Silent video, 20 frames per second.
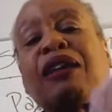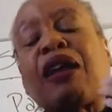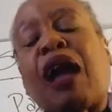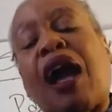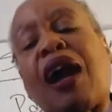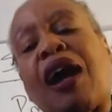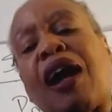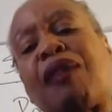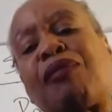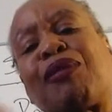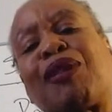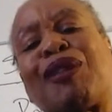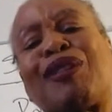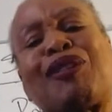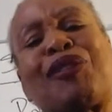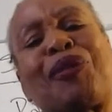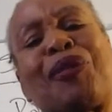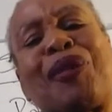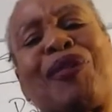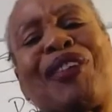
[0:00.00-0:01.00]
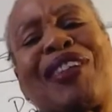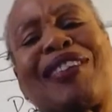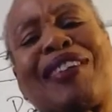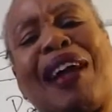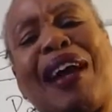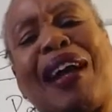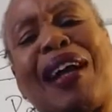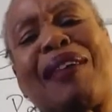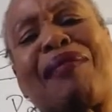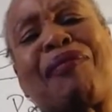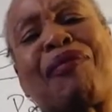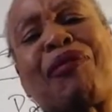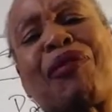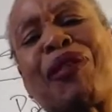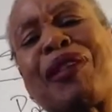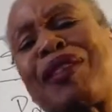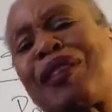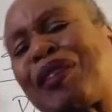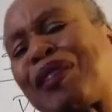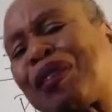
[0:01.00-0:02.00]
During the time
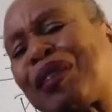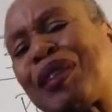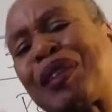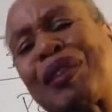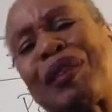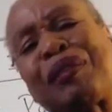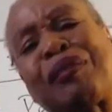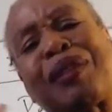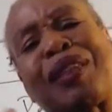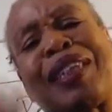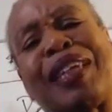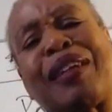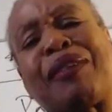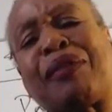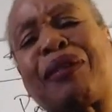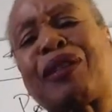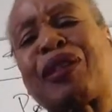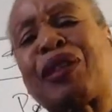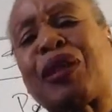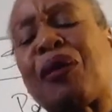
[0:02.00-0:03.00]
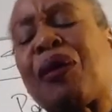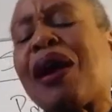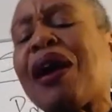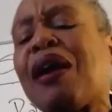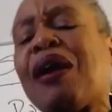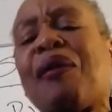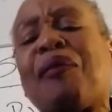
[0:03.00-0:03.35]
this year or so,